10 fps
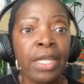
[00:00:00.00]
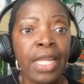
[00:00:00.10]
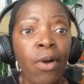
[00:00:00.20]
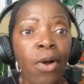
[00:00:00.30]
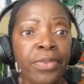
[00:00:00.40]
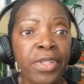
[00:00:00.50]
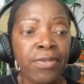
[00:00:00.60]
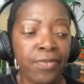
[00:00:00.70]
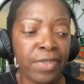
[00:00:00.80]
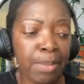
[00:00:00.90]
Now, on the
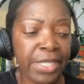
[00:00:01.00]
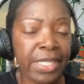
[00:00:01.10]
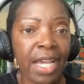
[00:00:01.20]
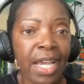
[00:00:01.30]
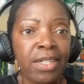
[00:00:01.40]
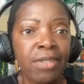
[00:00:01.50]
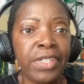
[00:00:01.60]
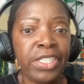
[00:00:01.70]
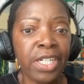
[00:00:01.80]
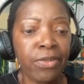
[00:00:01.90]
flip side of
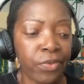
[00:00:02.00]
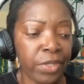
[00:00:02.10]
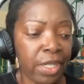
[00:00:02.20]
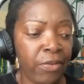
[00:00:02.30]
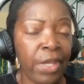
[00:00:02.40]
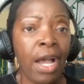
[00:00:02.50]
it, Jeffery,